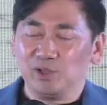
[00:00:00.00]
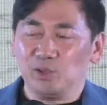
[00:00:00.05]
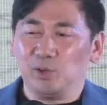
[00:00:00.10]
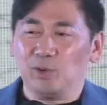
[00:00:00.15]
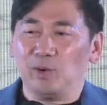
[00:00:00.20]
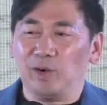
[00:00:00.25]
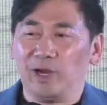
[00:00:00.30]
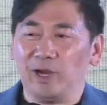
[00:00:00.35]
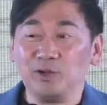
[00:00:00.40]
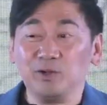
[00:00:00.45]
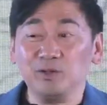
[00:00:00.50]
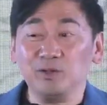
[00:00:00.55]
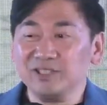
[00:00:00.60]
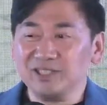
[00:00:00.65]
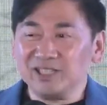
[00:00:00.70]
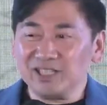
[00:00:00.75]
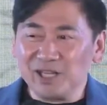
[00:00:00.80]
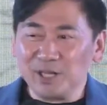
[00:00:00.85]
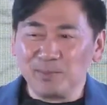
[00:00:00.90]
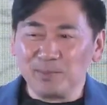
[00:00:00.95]
So I
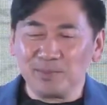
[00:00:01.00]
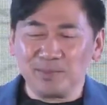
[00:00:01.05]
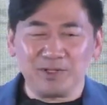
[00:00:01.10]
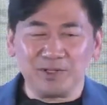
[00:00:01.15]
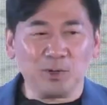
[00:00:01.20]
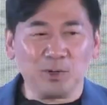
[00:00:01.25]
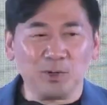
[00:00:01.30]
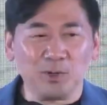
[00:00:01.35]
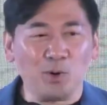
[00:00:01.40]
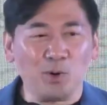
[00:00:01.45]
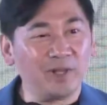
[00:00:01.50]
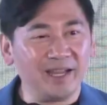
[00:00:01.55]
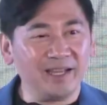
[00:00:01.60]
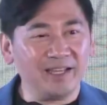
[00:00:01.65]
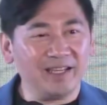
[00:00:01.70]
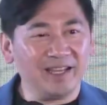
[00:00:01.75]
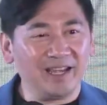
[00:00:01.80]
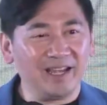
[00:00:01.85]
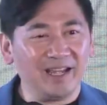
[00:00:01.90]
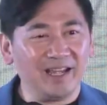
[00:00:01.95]
couldn't sleep the whole
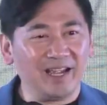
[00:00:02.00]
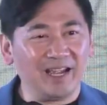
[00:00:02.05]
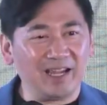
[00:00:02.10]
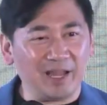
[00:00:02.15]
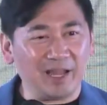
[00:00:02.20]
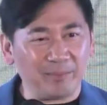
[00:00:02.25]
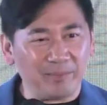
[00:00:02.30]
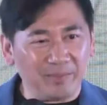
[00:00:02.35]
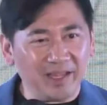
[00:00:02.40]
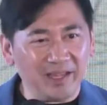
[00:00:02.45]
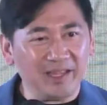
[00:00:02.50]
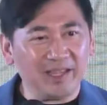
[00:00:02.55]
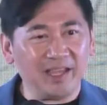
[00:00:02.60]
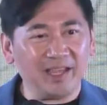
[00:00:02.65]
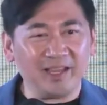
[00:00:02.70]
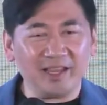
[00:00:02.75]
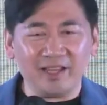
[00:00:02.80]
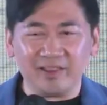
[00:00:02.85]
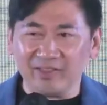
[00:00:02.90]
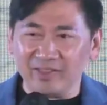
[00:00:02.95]
night. I kept
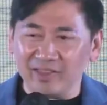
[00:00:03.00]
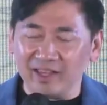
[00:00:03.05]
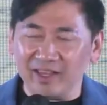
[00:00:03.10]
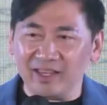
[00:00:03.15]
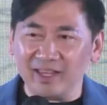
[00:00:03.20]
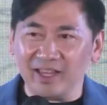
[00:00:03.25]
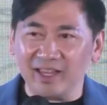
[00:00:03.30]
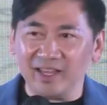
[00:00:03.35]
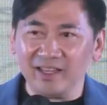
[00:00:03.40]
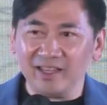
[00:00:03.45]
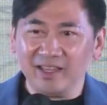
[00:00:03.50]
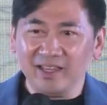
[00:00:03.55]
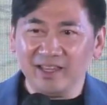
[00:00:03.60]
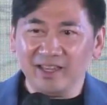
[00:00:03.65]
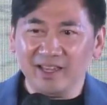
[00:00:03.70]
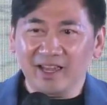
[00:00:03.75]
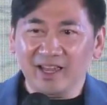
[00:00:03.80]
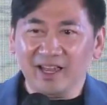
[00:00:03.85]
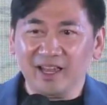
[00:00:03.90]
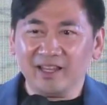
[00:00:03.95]
thinking and thinking,
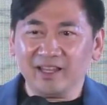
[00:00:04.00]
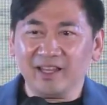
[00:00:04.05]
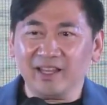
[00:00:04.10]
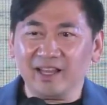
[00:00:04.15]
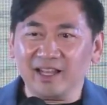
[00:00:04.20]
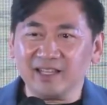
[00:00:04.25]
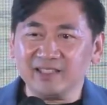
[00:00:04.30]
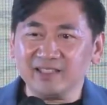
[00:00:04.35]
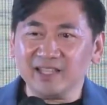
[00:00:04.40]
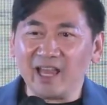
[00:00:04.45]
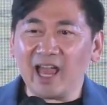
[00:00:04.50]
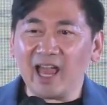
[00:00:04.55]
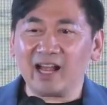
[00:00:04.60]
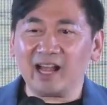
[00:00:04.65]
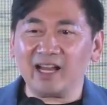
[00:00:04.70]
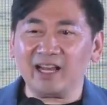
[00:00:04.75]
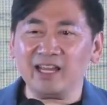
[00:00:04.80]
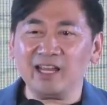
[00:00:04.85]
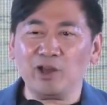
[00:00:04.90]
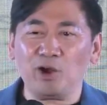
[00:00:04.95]
and then
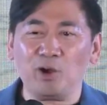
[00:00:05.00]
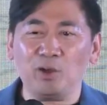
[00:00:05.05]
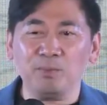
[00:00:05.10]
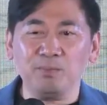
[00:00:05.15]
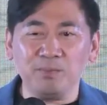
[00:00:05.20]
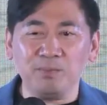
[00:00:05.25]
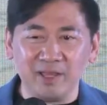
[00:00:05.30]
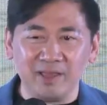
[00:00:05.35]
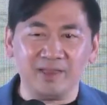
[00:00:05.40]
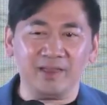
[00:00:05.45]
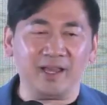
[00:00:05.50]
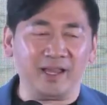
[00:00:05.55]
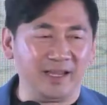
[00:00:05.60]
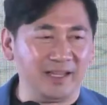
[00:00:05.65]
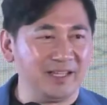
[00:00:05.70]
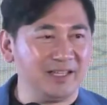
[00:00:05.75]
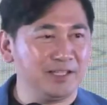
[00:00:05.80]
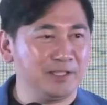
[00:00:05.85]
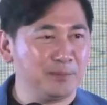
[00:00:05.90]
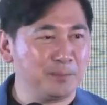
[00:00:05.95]
exactly on
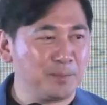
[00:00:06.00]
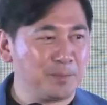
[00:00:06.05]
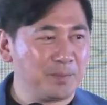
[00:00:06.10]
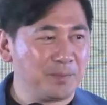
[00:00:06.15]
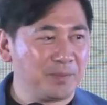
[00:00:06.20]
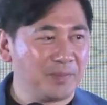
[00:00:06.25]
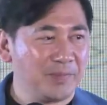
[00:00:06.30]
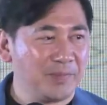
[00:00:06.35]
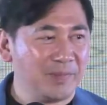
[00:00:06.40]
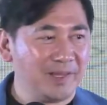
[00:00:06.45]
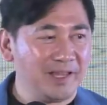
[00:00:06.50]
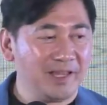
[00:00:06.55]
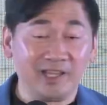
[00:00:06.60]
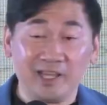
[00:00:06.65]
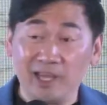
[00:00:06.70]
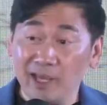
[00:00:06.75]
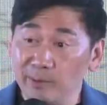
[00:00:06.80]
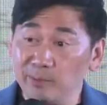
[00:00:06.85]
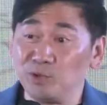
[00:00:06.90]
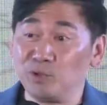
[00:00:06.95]
midnight,
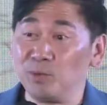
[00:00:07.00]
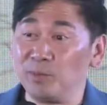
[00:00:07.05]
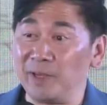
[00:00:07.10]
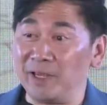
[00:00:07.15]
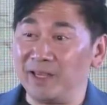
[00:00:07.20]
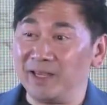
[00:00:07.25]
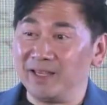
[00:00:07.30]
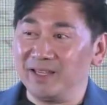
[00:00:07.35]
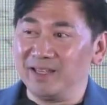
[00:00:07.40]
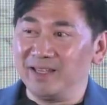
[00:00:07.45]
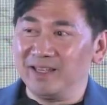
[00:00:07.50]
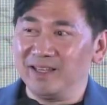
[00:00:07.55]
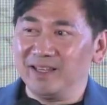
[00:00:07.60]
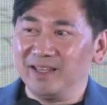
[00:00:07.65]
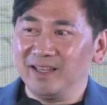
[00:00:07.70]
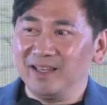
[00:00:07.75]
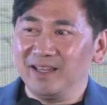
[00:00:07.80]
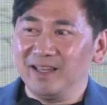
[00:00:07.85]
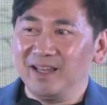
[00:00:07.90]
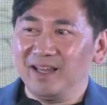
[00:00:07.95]
it came to me.
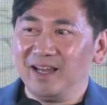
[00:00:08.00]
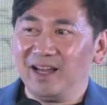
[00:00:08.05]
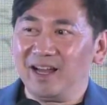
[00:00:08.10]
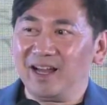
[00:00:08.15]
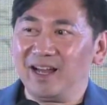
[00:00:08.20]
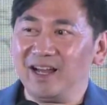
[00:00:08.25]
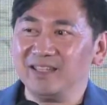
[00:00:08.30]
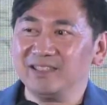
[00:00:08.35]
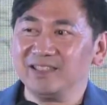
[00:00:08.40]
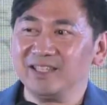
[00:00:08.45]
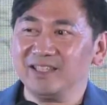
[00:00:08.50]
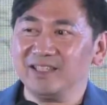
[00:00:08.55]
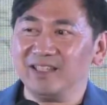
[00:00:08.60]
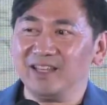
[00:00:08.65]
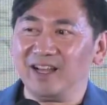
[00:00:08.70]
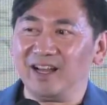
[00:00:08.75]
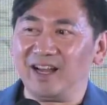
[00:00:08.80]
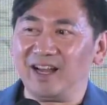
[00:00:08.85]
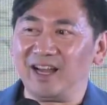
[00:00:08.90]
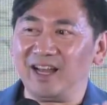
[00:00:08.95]
I said,
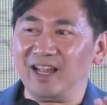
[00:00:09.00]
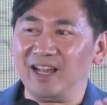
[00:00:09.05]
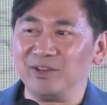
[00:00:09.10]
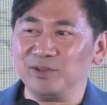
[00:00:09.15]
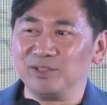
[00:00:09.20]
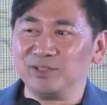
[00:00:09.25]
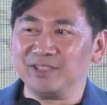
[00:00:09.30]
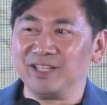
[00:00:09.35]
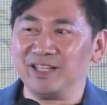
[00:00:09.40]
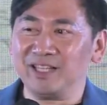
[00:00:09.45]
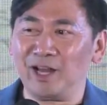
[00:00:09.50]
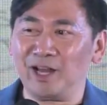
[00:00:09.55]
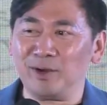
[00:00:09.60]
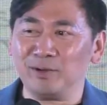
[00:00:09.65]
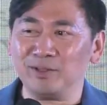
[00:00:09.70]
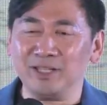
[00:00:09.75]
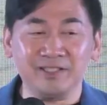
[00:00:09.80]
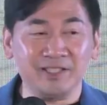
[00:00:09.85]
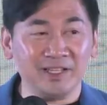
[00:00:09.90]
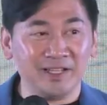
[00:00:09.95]
I understand
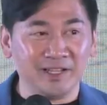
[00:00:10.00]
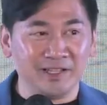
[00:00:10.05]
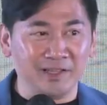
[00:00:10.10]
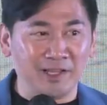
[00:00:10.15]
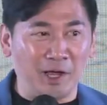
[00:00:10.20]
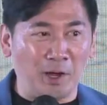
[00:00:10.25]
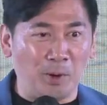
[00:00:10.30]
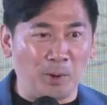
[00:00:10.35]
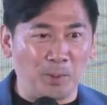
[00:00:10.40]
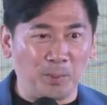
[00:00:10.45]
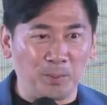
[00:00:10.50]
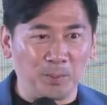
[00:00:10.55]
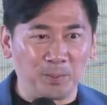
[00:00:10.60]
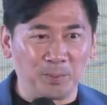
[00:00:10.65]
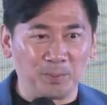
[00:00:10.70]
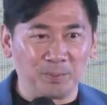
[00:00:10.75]
how they did it now.